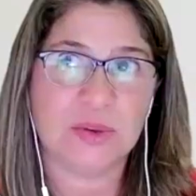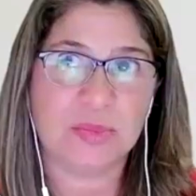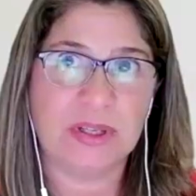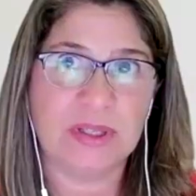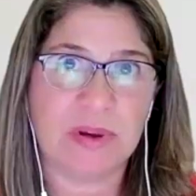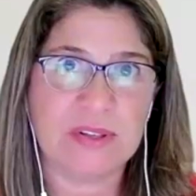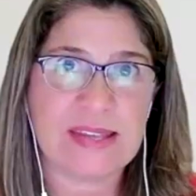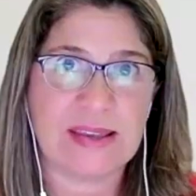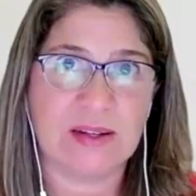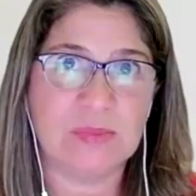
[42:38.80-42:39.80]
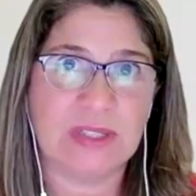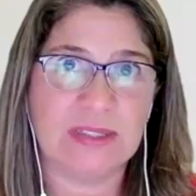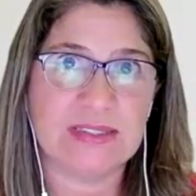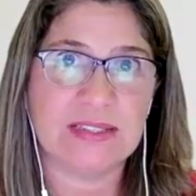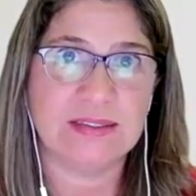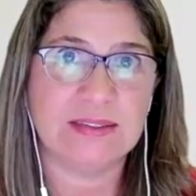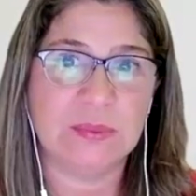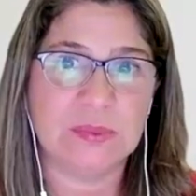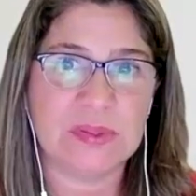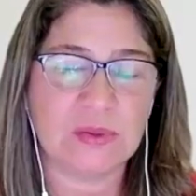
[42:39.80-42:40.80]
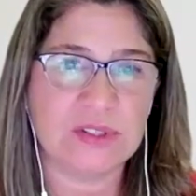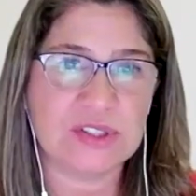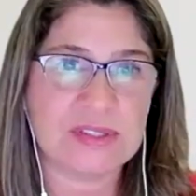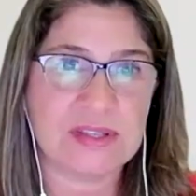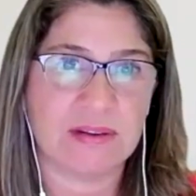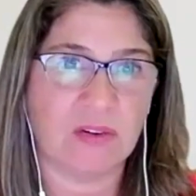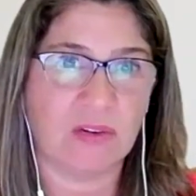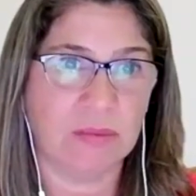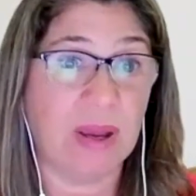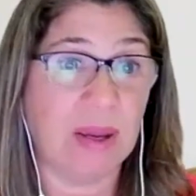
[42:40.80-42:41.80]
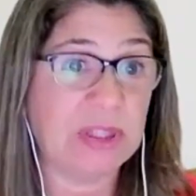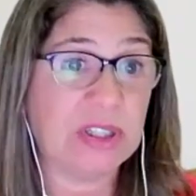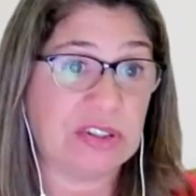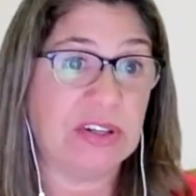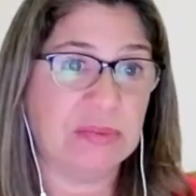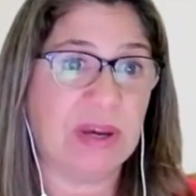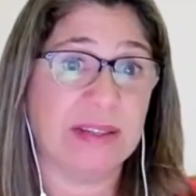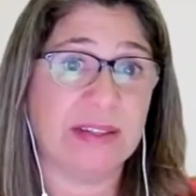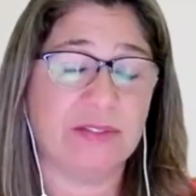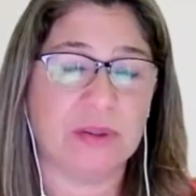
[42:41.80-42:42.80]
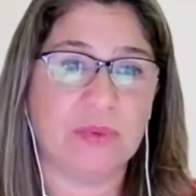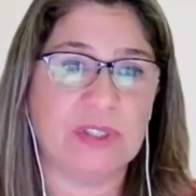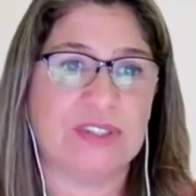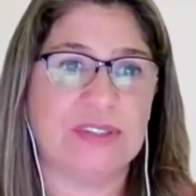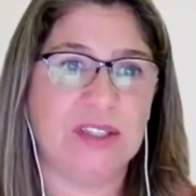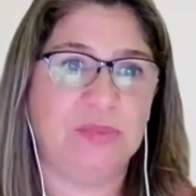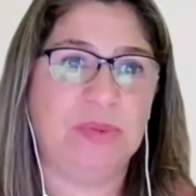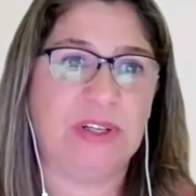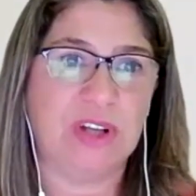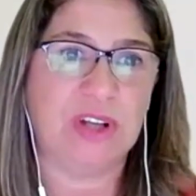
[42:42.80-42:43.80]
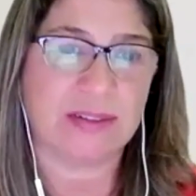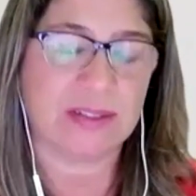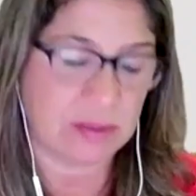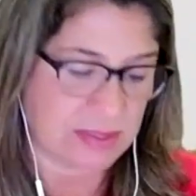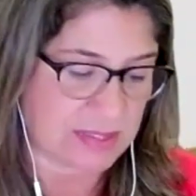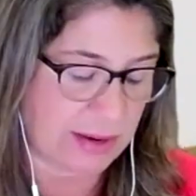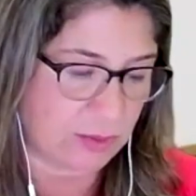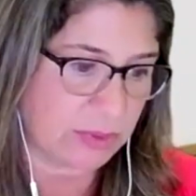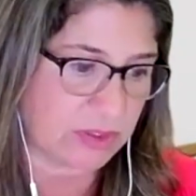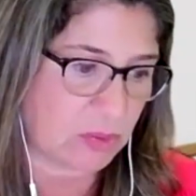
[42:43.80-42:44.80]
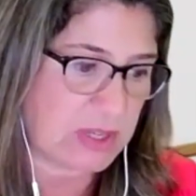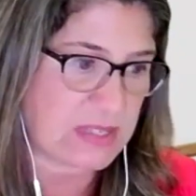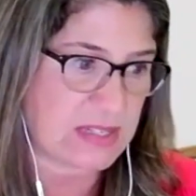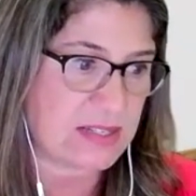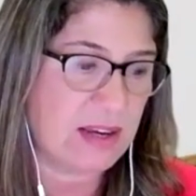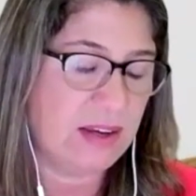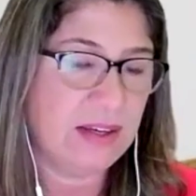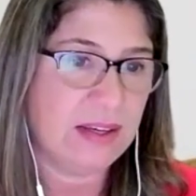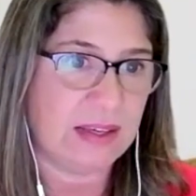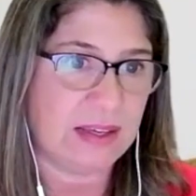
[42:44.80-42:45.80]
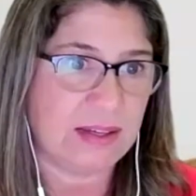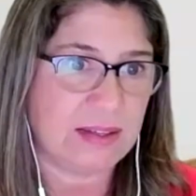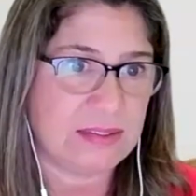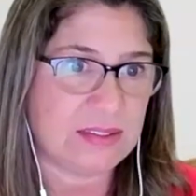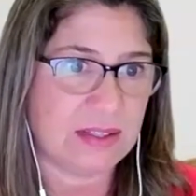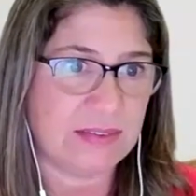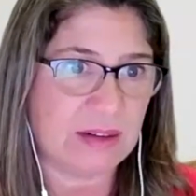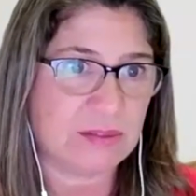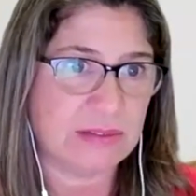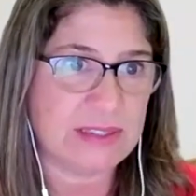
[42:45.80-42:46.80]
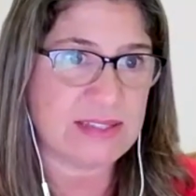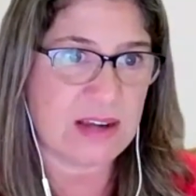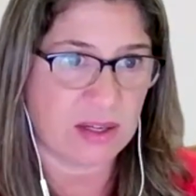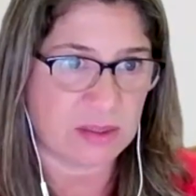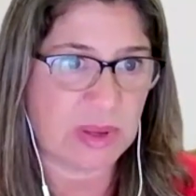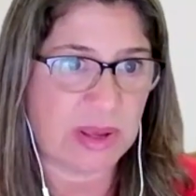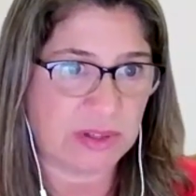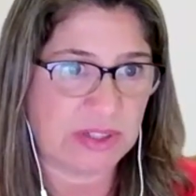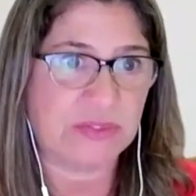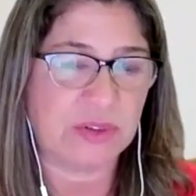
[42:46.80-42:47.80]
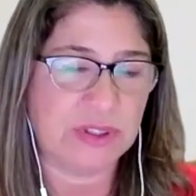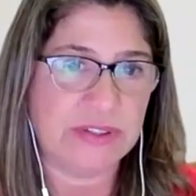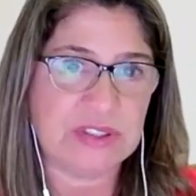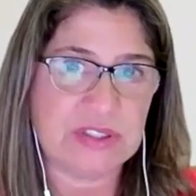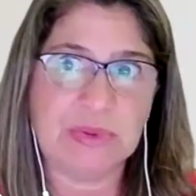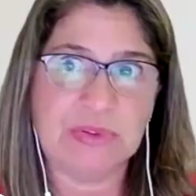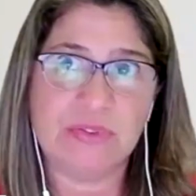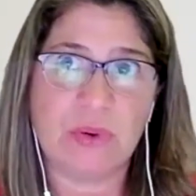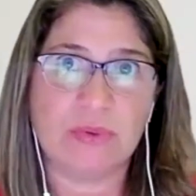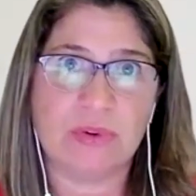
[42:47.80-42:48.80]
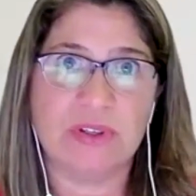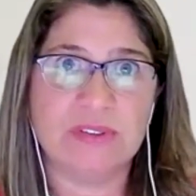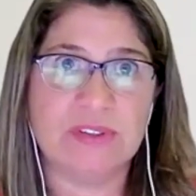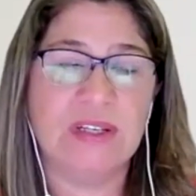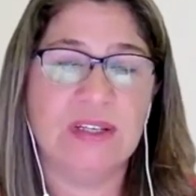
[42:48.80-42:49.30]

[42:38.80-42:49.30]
your point about scalability. Solutions that might be good and might give you what you need, but are not going to scale with your business. And that creates another barrier for you to move forward